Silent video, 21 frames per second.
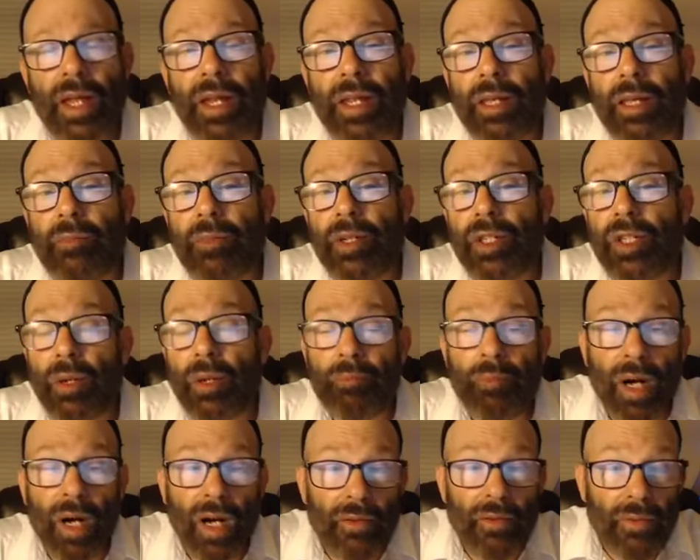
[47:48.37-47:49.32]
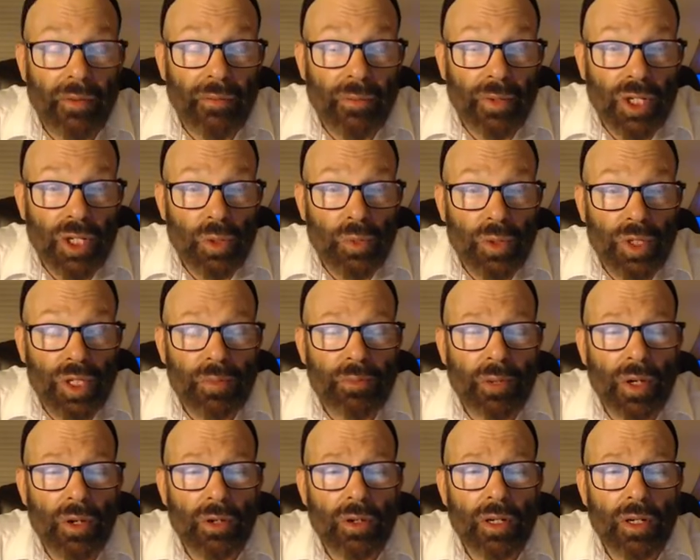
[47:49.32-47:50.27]
image above of which we
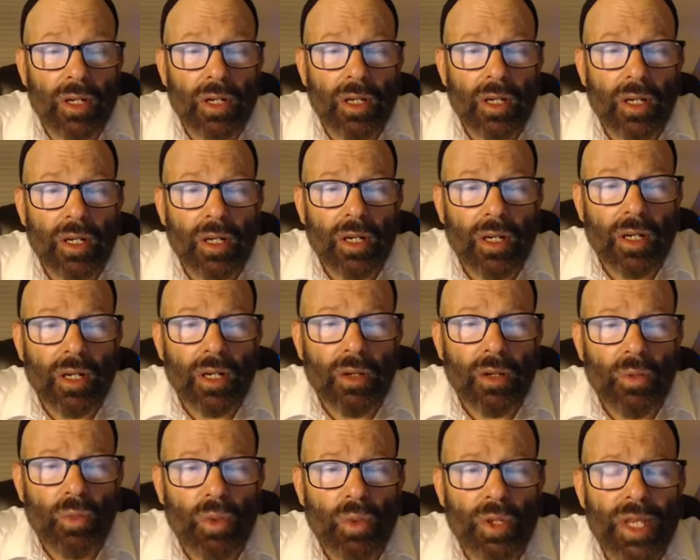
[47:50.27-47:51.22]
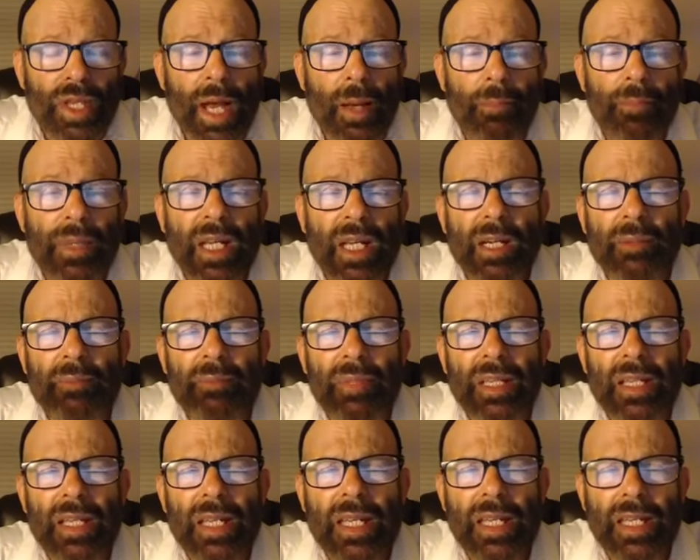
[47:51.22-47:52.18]
spoke would not be
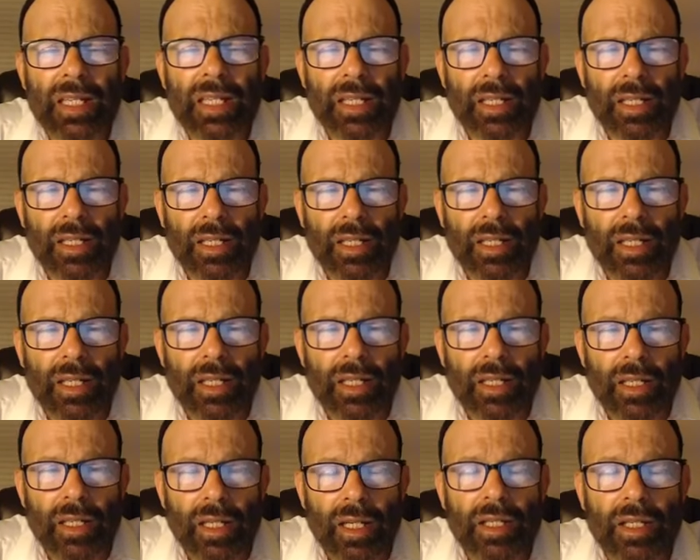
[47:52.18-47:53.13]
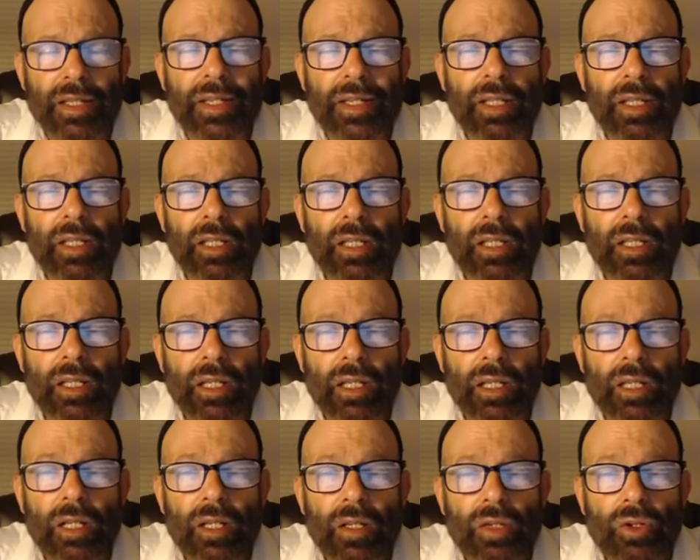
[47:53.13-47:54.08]
complete until
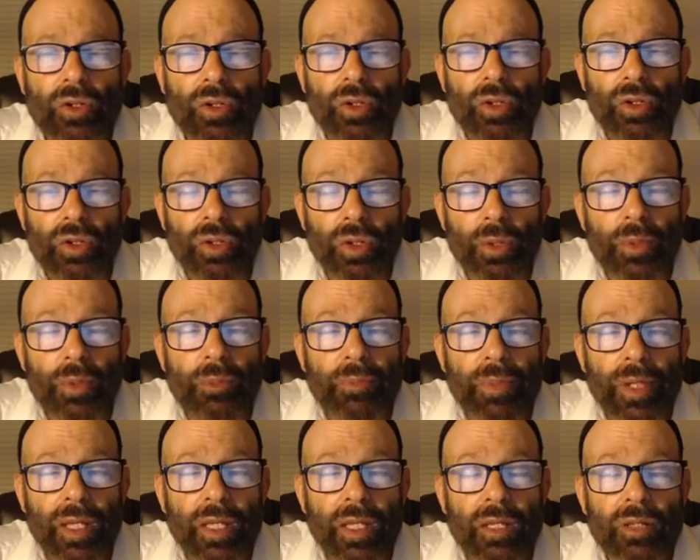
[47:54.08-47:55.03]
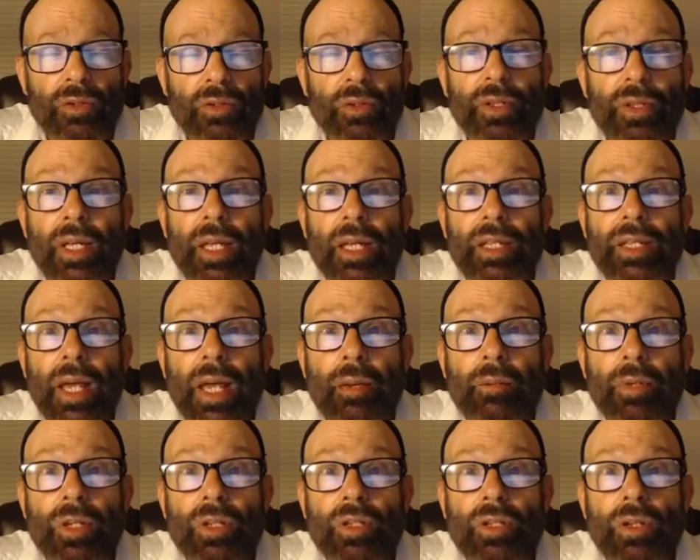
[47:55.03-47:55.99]
human beings or the
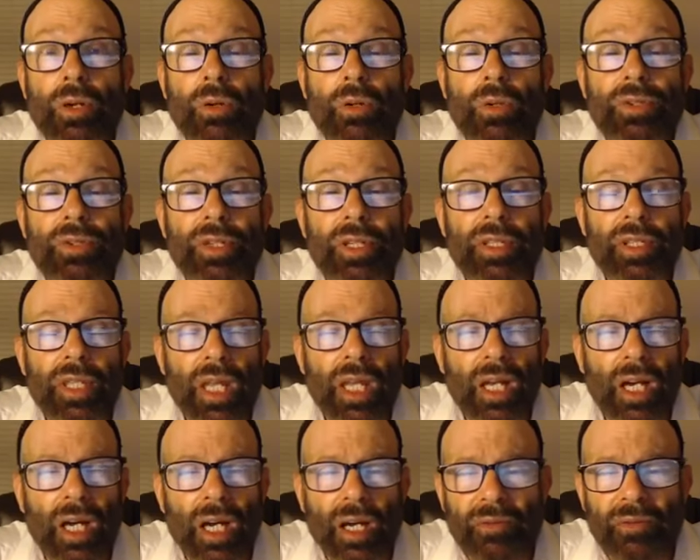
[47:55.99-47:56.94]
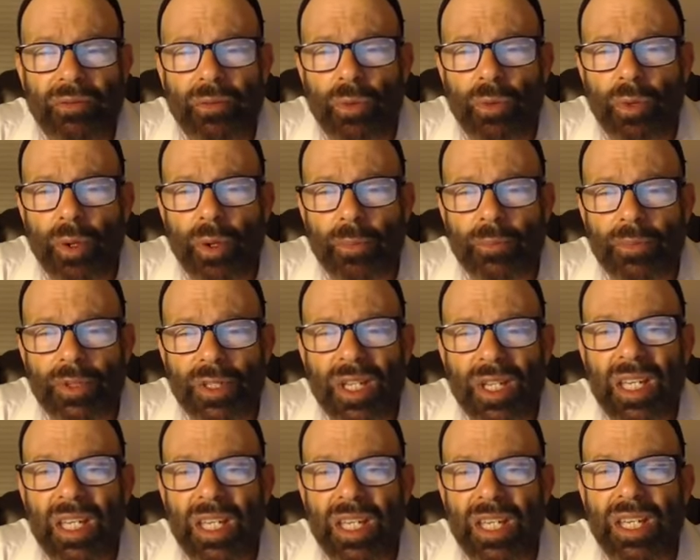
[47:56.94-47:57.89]
Adamic souls could take on forms
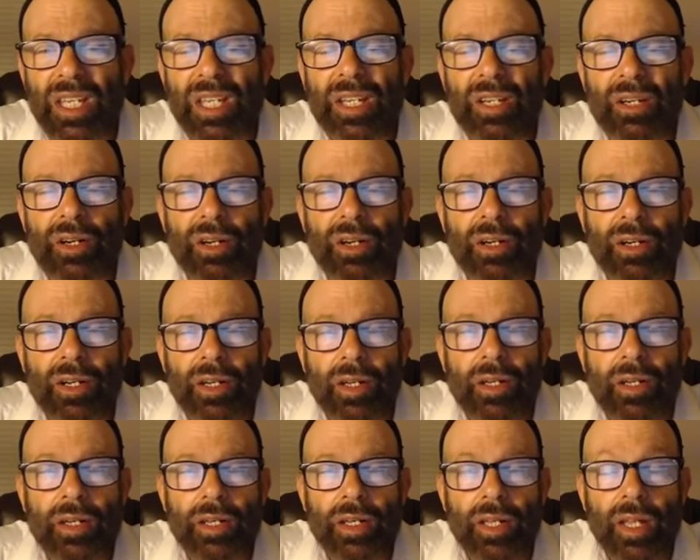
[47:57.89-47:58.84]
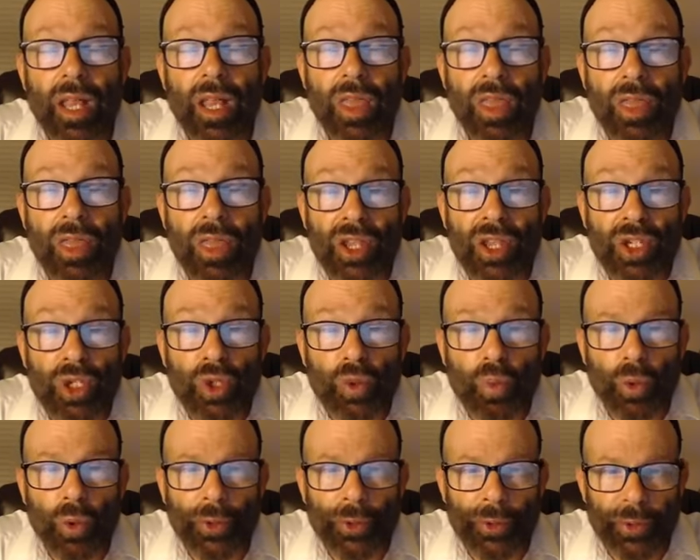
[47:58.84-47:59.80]
here in this
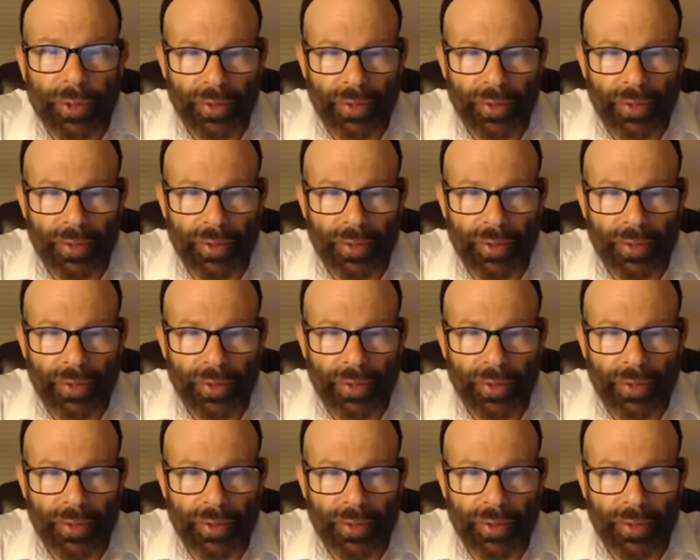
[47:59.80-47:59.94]
world.